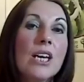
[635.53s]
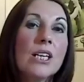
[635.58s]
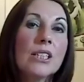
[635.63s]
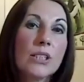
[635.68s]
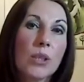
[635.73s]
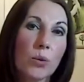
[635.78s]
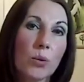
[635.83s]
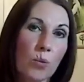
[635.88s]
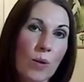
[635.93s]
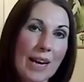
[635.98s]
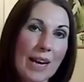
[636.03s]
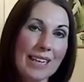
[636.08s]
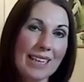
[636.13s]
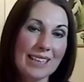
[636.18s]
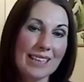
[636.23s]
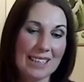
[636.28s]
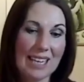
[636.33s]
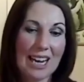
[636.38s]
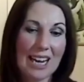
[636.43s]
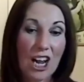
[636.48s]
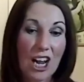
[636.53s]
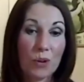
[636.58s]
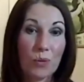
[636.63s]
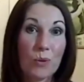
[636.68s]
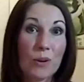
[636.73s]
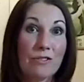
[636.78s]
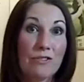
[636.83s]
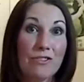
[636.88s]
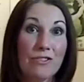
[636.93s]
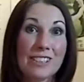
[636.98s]
So when
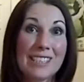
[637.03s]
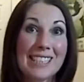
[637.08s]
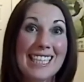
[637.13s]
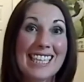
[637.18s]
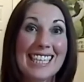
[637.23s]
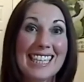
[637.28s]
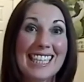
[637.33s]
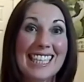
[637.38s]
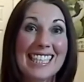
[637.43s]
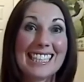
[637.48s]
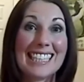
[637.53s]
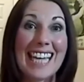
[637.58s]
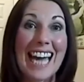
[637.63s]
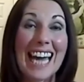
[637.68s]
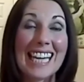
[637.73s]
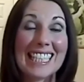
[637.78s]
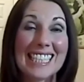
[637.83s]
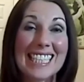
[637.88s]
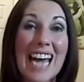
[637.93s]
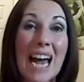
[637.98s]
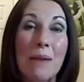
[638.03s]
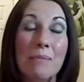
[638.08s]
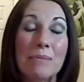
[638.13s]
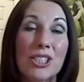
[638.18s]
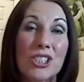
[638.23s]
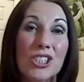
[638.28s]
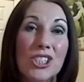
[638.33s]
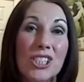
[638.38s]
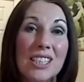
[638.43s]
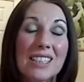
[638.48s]
we've seen these
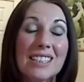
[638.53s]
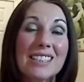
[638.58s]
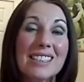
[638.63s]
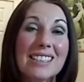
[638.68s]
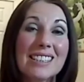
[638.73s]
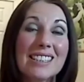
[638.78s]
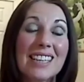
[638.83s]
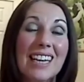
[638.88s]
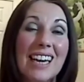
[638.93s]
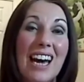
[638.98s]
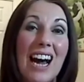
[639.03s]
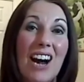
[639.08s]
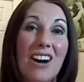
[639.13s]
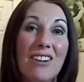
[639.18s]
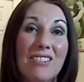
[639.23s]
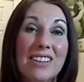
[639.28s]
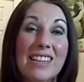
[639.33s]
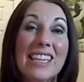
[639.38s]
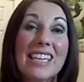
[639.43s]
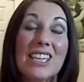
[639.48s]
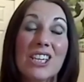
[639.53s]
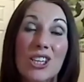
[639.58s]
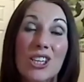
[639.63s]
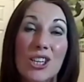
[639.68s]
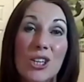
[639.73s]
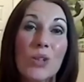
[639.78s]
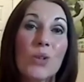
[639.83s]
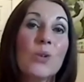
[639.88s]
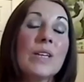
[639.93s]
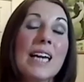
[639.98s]
adaptogens are the
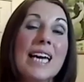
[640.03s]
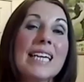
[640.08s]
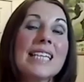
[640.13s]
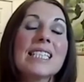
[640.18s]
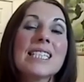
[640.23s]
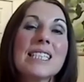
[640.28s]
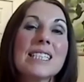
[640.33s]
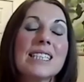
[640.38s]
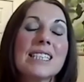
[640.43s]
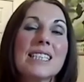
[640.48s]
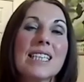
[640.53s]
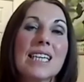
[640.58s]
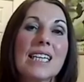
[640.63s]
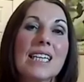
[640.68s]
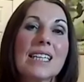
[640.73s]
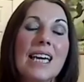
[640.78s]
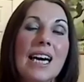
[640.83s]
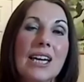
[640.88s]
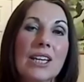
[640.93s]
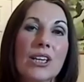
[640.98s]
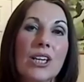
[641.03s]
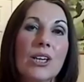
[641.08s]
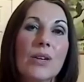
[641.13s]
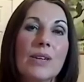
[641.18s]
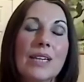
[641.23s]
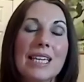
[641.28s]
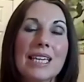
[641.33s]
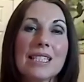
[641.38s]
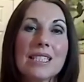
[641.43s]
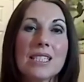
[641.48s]
new latest thing that are
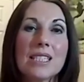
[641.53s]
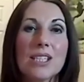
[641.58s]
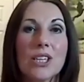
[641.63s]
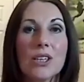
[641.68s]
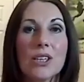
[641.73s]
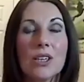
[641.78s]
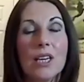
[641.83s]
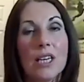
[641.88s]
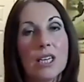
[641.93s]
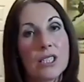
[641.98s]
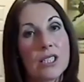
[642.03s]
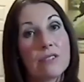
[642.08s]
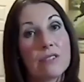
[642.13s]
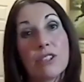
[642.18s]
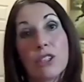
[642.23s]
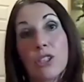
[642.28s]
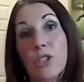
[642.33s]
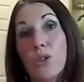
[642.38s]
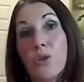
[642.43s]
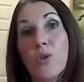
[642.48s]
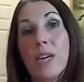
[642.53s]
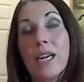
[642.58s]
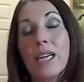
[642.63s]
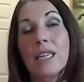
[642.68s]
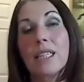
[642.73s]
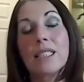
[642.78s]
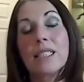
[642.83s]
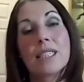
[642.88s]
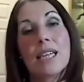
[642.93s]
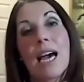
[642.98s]
going into different
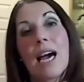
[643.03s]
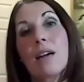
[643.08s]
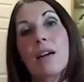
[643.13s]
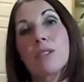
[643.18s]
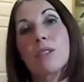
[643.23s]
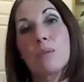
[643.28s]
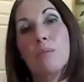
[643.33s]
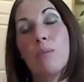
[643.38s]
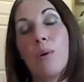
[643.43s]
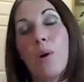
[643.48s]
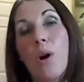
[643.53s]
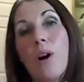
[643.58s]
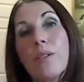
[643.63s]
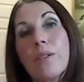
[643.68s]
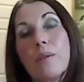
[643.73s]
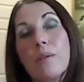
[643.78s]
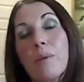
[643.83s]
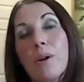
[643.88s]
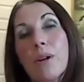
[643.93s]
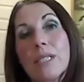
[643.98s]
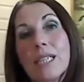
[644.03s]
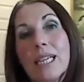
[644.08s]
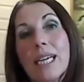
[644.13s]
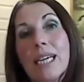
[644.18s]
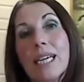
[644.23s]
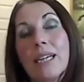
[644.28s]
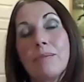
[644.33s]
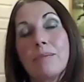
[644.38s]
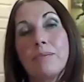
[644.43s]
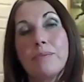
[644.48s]
drinks to help support the body,